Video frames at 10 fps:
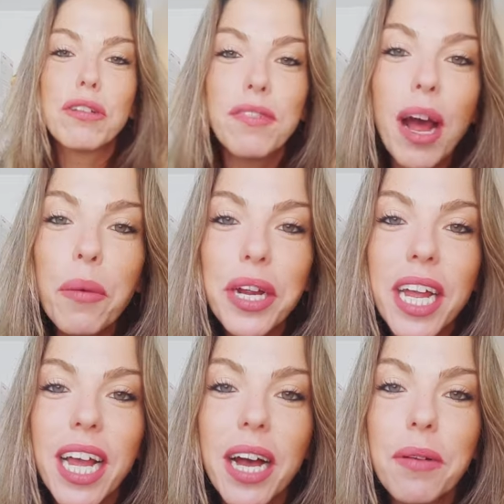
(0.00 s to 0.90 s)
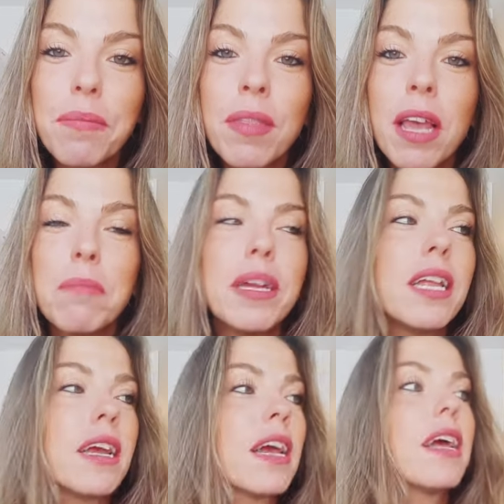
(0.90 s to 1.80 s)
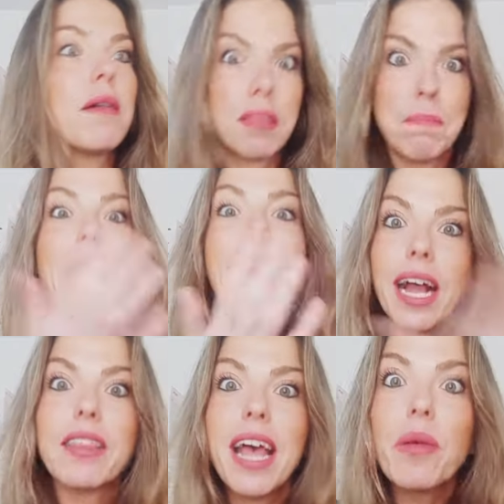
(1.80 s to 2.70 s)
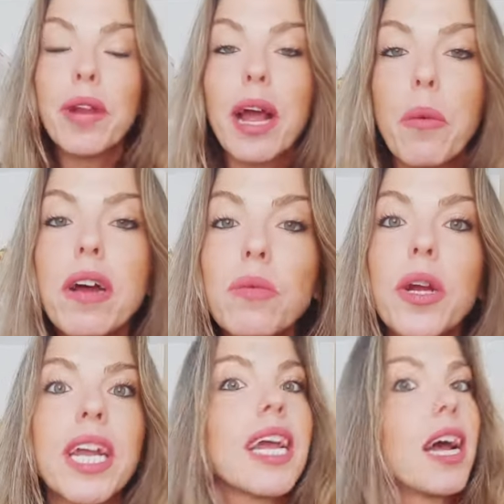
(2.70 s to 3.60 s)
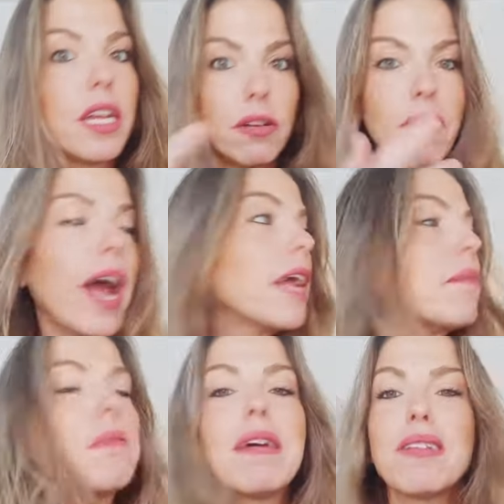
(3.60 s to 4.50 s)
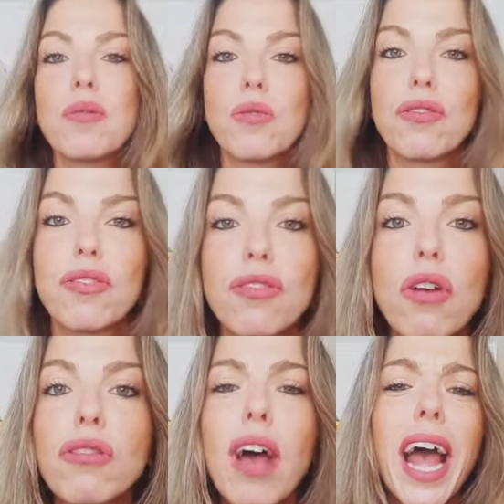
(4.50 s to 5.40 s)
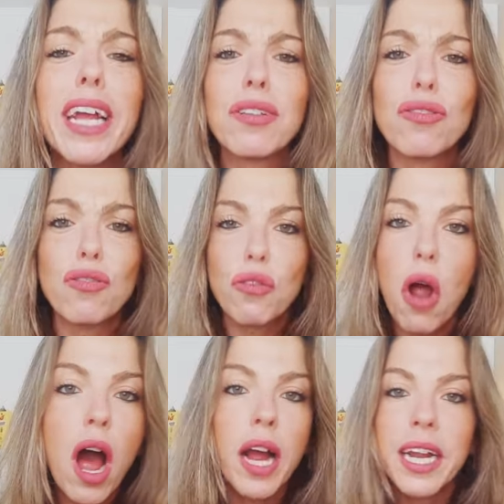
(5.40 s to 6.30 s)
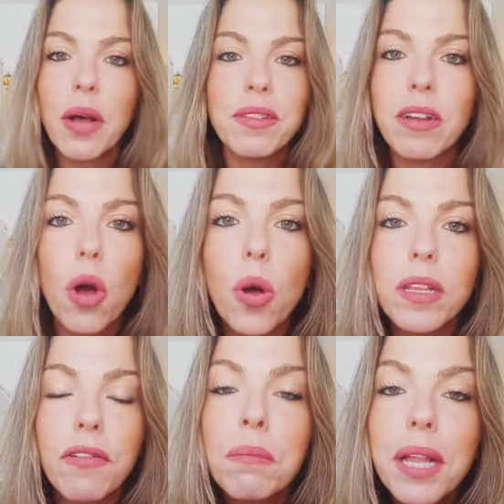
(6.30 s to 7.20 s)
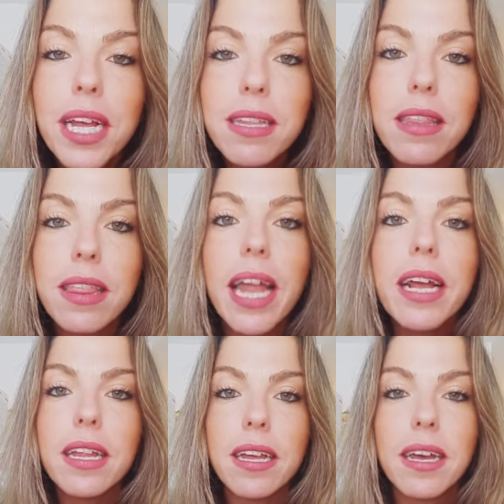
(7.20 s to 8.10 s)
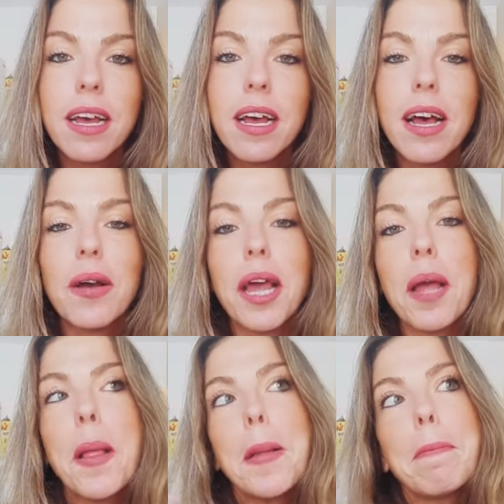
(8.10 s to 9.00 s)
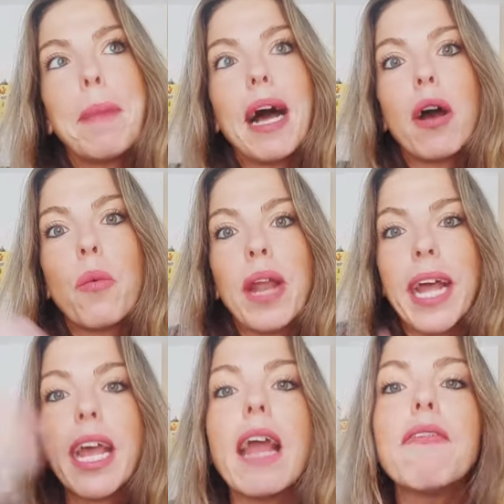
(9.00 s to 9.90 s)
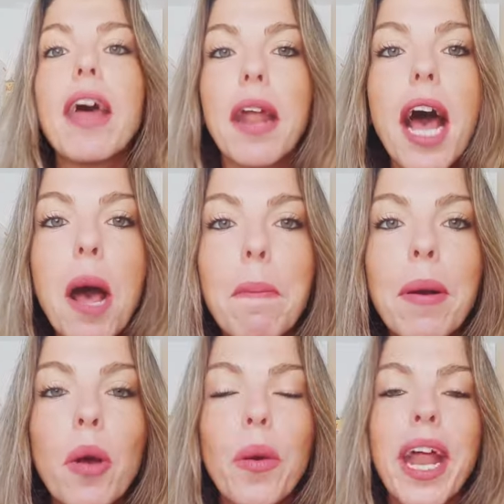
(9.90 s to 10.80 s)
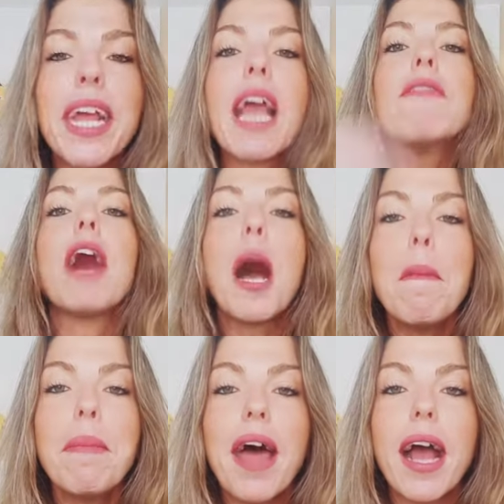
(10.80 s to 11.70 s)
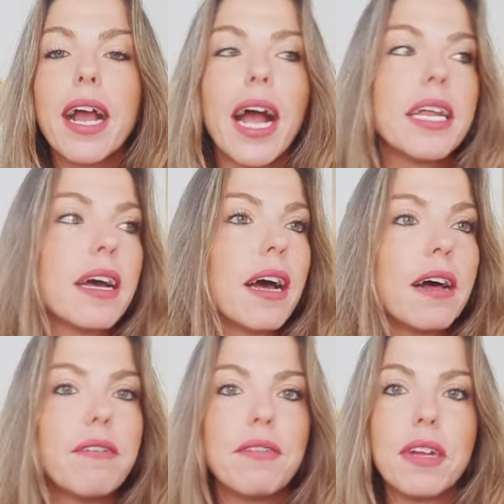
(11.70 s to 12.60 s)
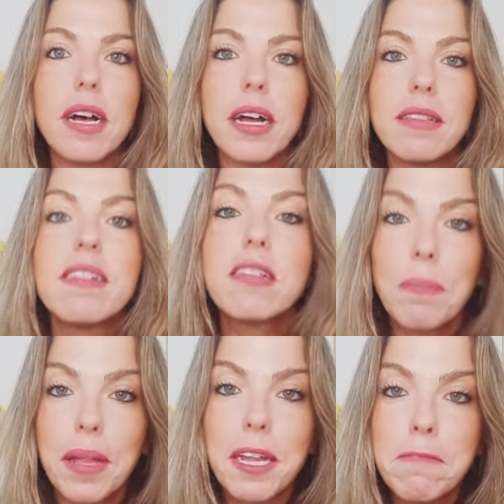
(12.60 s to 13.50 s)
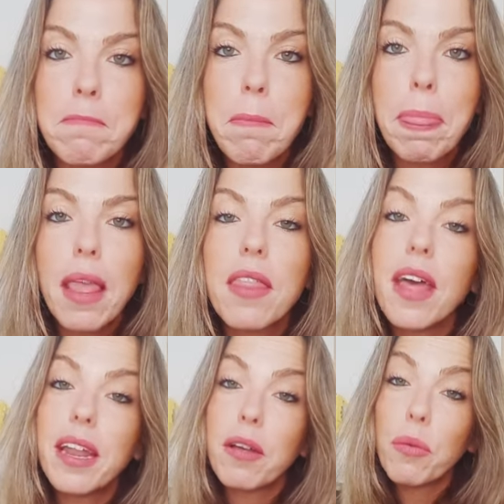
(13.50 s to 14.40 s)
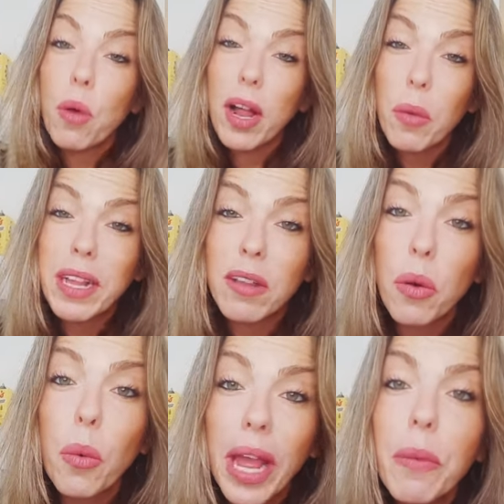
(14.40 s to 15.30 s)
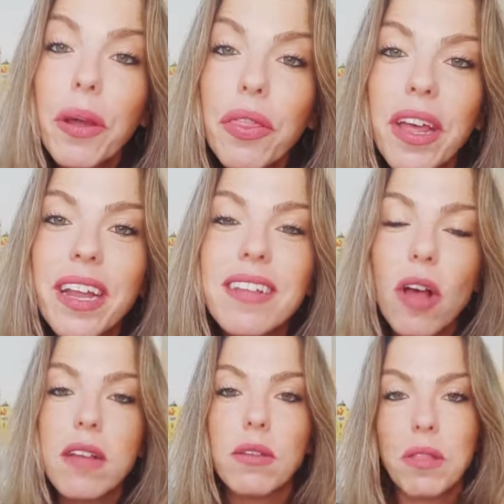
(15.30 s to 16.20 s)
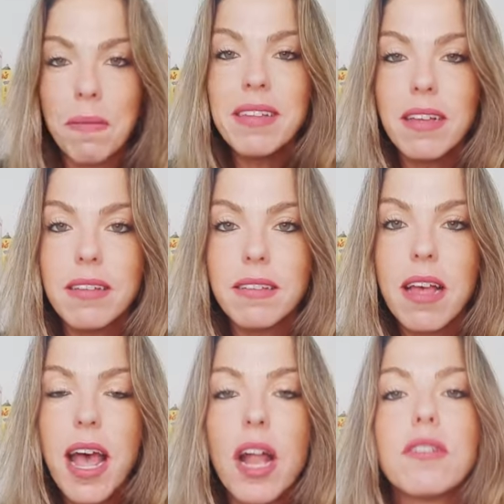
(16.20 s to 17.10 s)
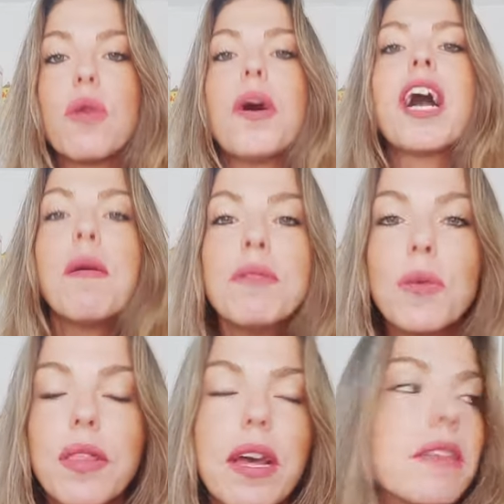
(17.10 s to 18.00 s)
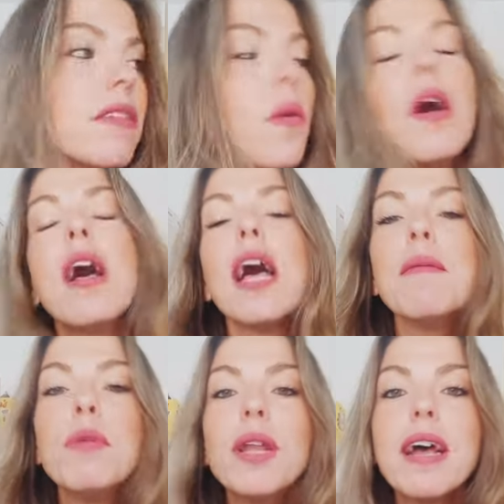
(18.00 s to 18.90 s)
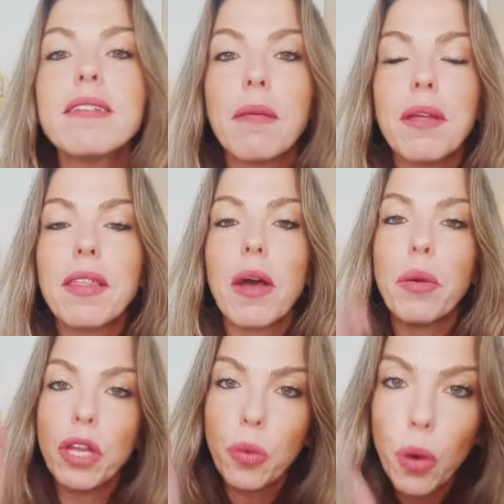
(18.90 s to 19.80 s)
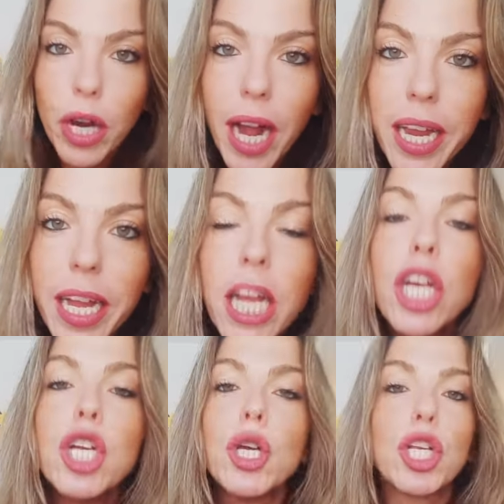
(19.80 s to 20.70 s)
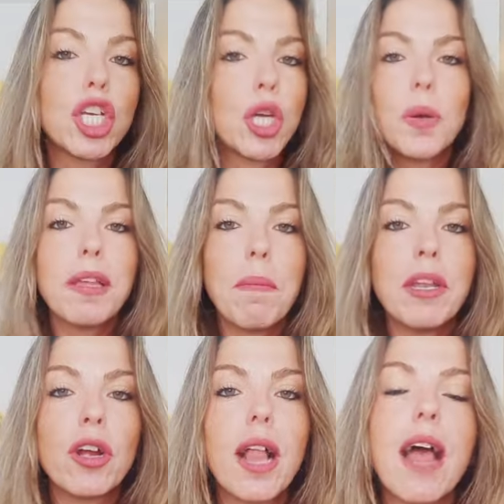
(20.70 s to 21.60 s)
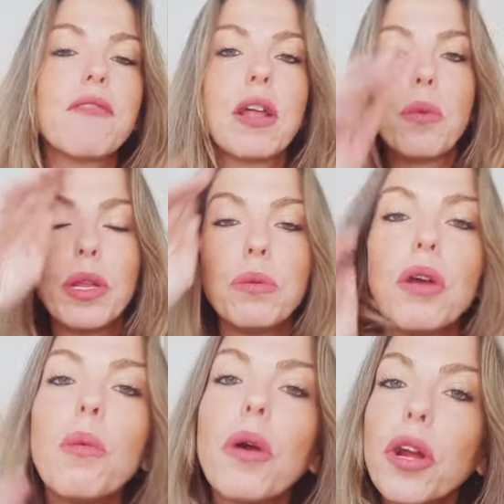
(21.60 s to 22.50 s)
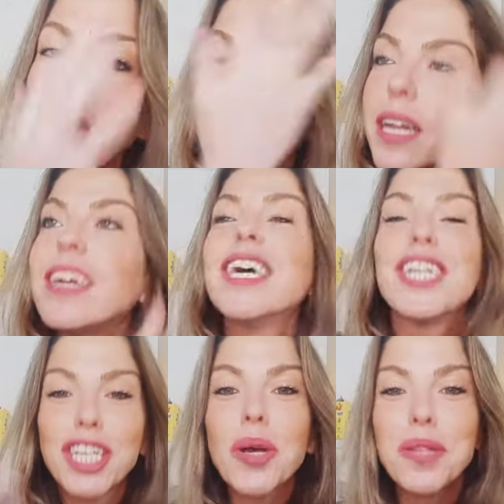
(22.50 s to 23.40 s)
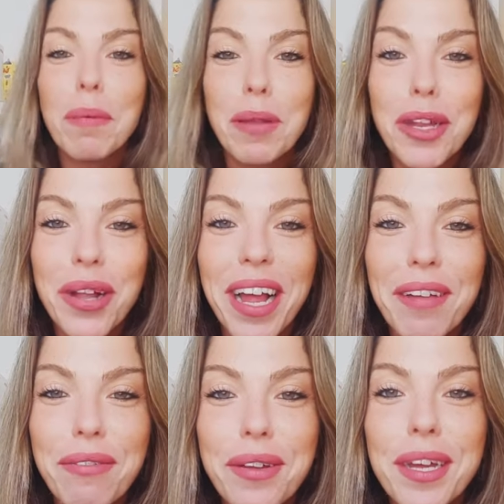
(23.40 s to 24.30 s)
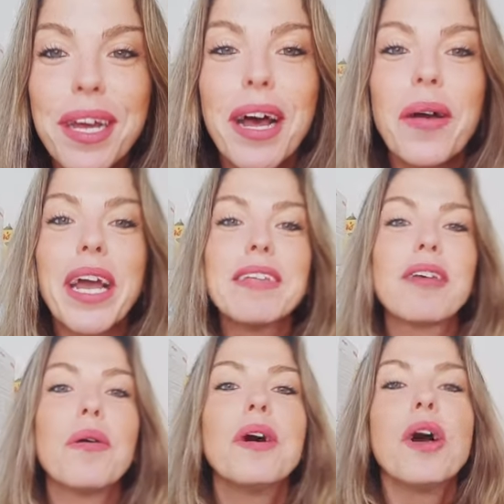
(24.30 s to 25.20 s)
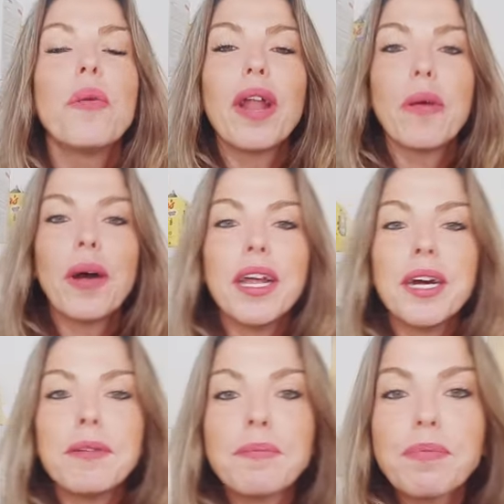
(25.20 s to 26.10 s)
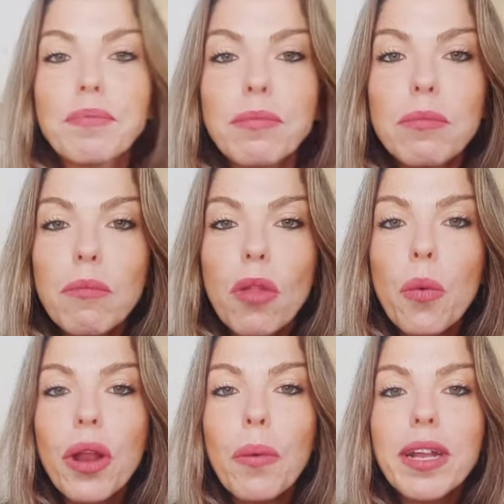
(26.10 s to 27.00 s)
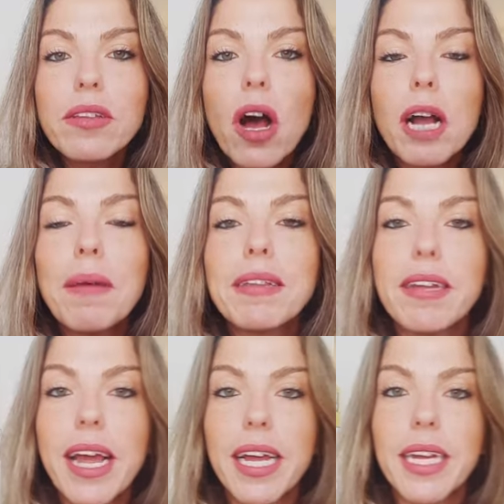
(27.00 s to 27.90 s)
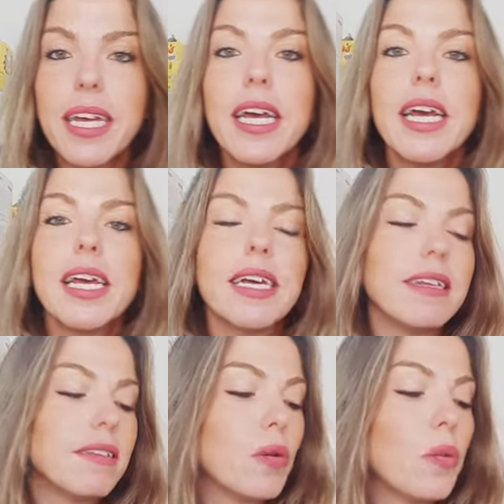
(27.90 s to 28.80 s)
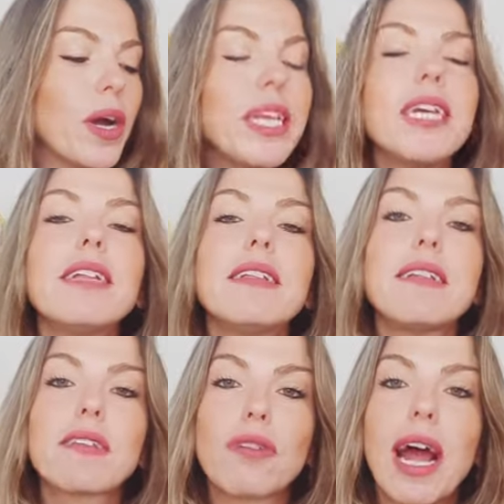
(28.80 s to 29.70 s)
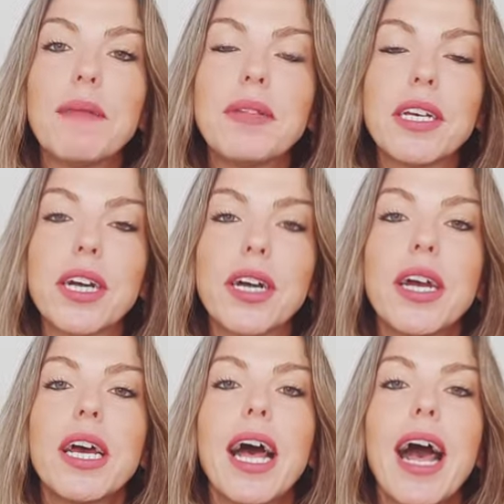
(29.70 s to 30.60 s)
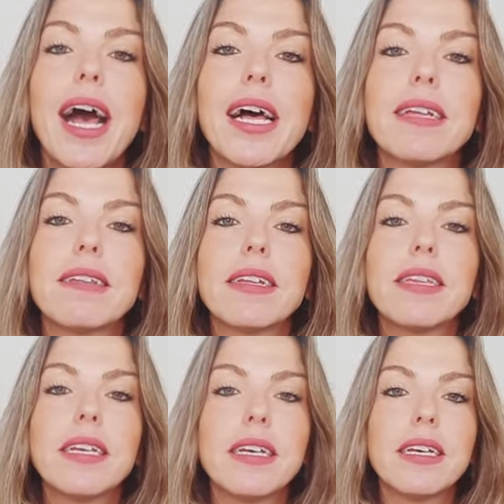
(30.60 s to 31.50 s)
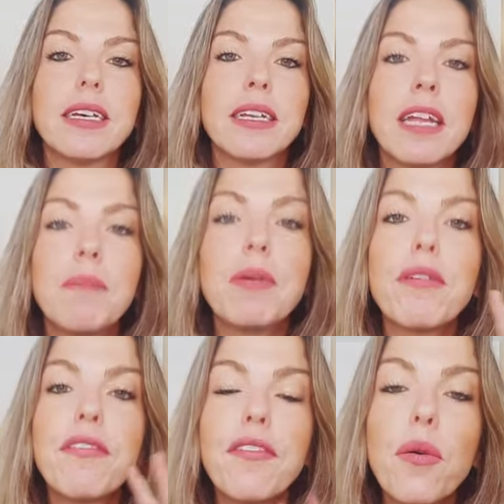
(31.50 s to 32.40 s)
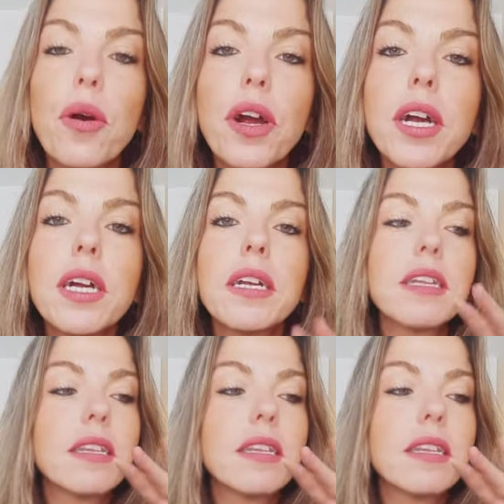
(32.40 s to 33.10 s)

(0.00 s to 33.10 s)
of not working out Meaning, back then when I was working out, you're right, my muscles were so tight and strong, and I was in a whole different place athletically. Okay, but when I gave that up, when I gave up that kind of uh, discipline, then what went away with it is also the muscles and also what comes with it. So emuna is something that when you work on it, you, it shows up in your life, and when you don't work on it, it shows up in your life. Okay, so what I want to what I want to talk about today is what he describes here as the number four